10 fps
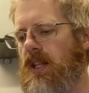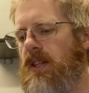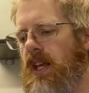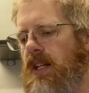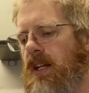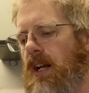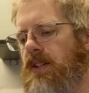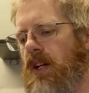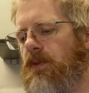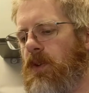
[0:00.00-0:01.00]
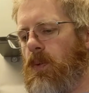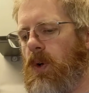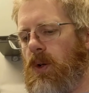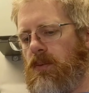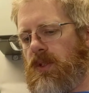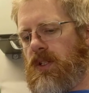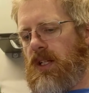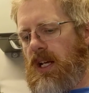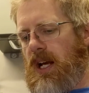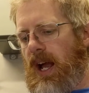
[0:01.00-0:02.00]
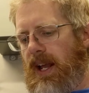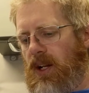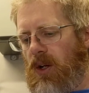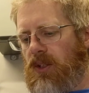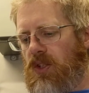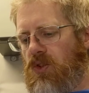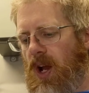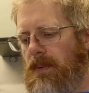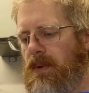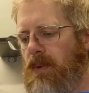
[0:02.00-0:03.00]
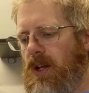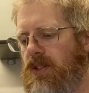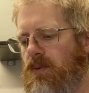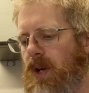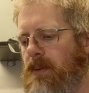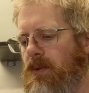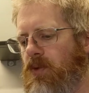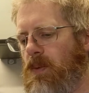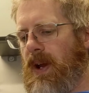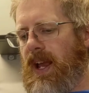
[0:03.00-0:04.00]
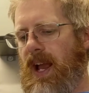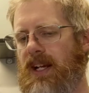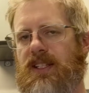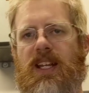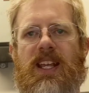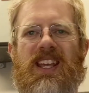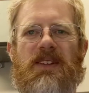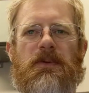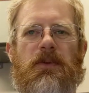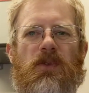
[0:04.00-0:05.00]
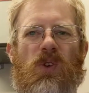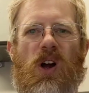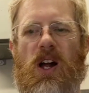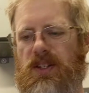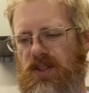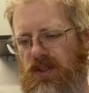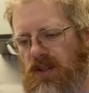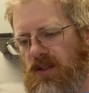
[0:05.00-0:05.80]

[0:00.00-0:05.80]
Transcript: Then I dug for worms. I had hardly chopped the moss away before my axe hit frost.